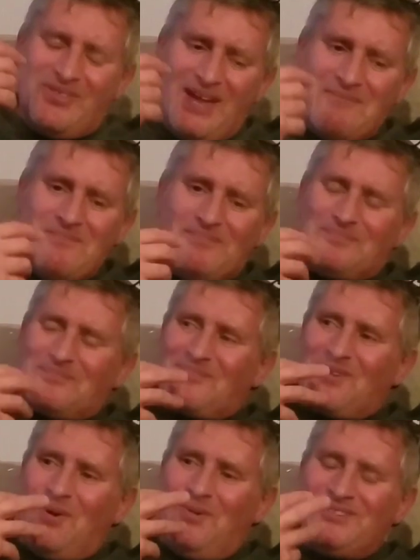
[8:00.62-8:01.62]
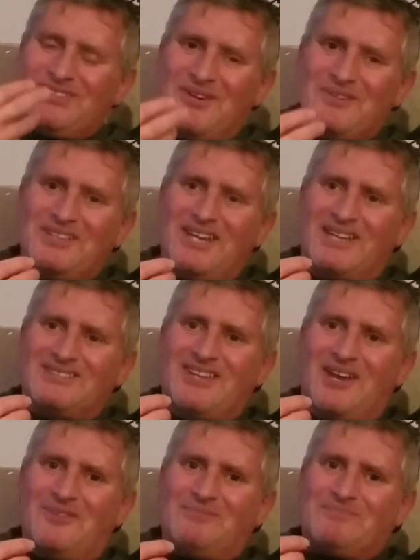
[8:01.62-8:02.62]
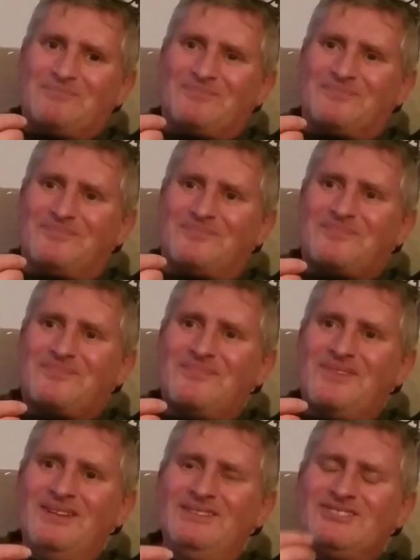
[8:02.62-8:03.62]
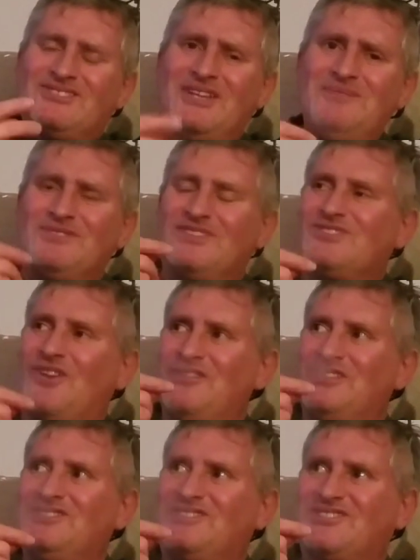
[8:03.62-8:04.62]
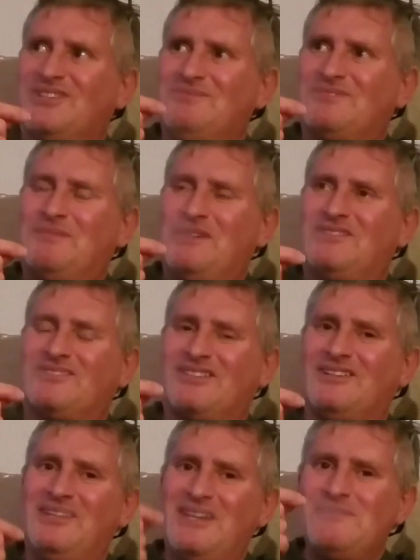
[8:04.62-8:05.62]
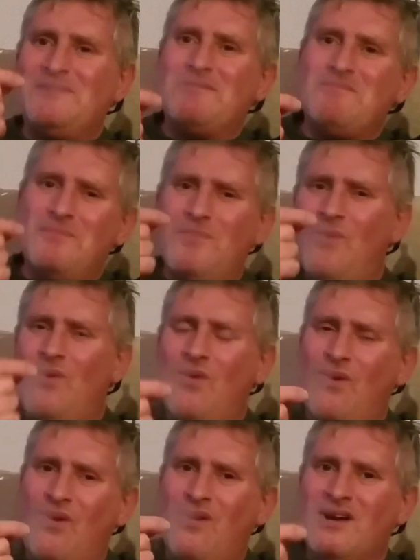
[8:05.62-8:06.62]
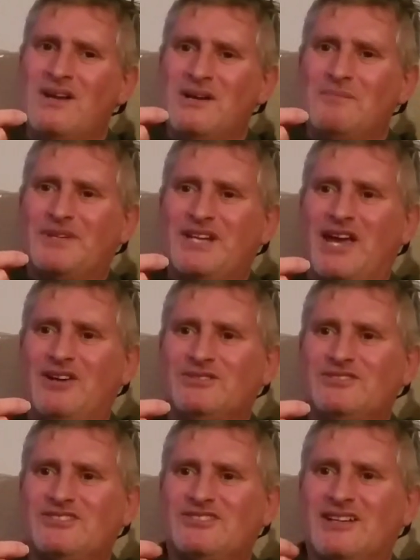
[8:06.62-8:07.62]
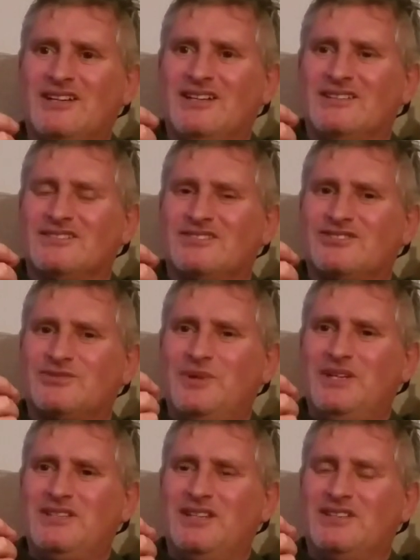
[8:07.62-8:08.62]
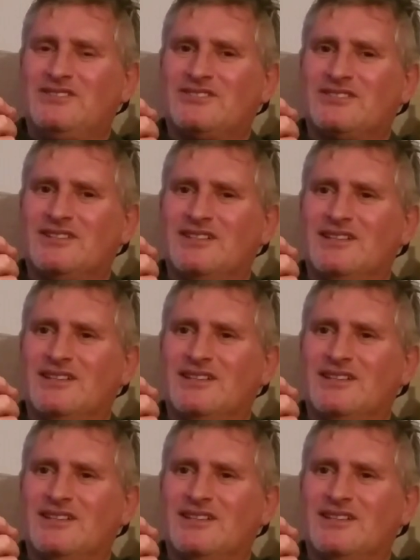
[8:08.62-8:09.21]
Then also on the exhale, it seems this orange seems to be just a little bit more pronounced. The sweetness